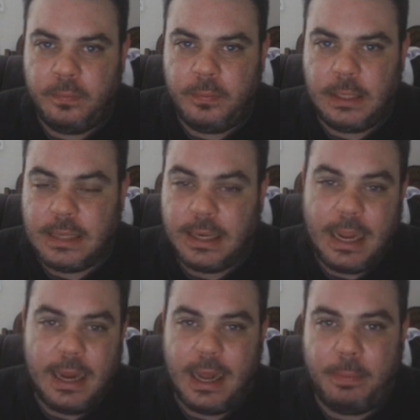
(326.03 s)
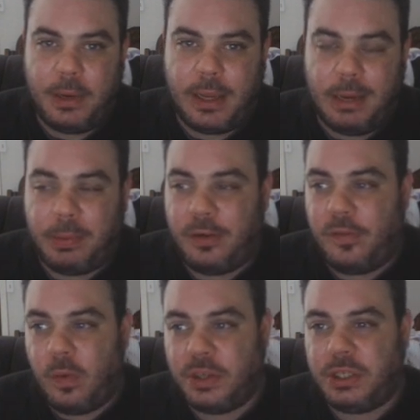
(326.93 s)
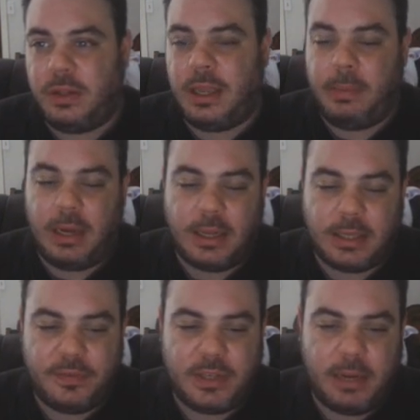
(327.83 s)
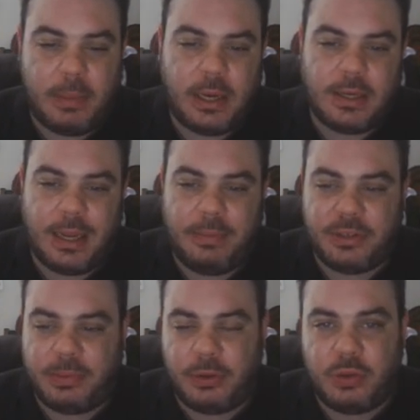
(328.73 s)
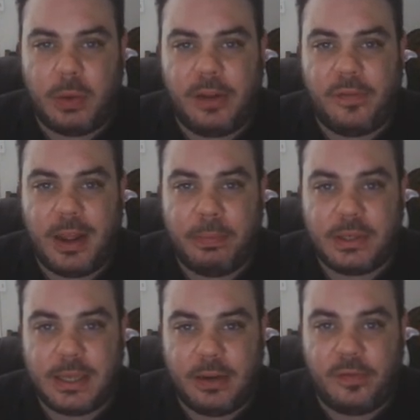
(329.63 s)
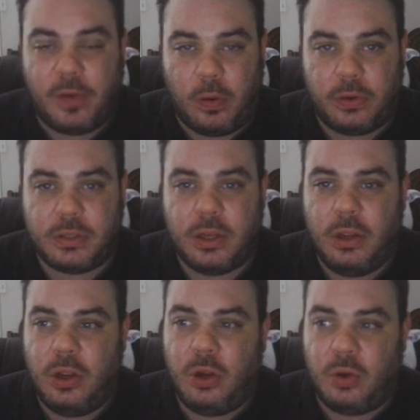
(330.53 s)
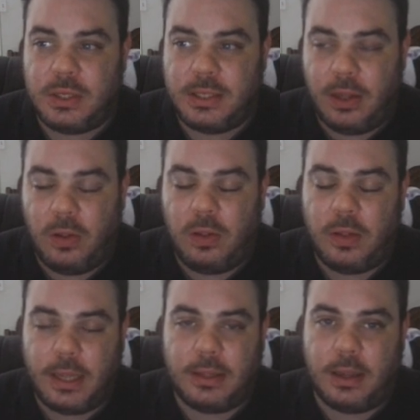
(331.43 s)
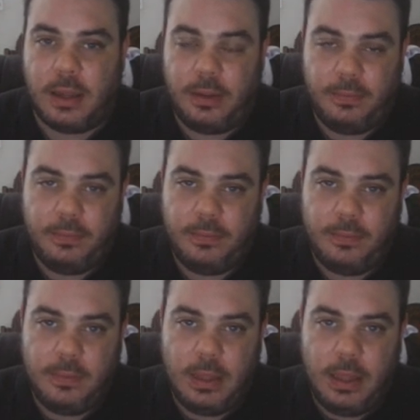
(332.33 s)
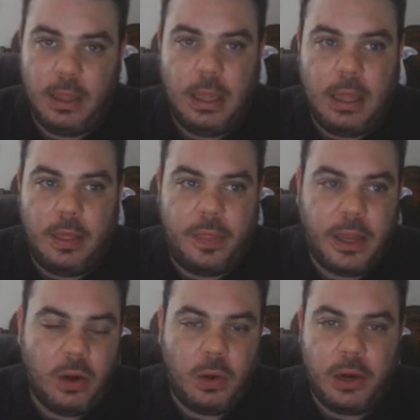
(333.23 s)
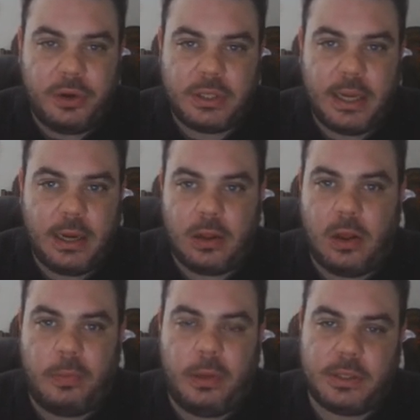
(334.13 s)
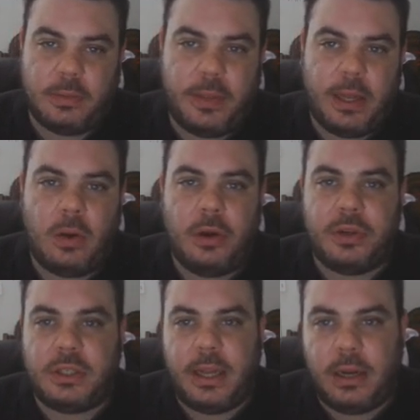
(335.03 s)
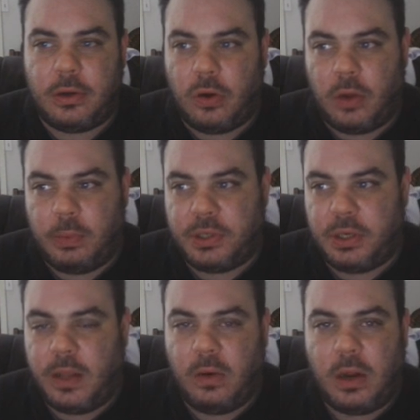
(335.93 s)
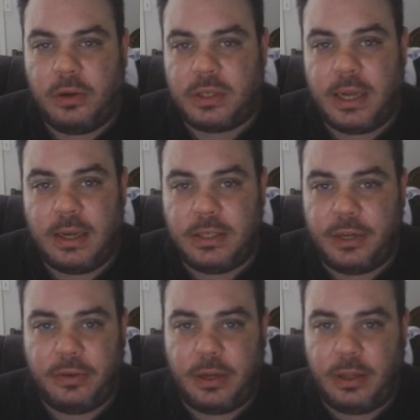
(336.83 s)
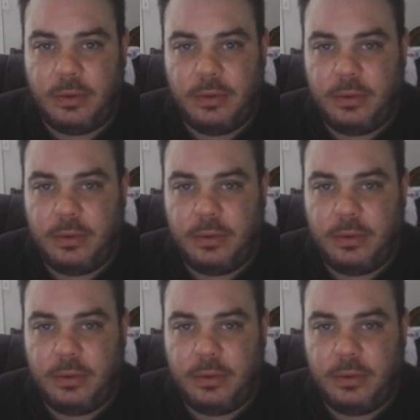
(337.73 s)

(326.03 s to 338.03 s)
Because that can happen again. But unfortunately, I mean, as I've said many times, there's about 25% of voters who still like the guy. They don't understand communism. They don't understand corruption. They don't understand tyranny.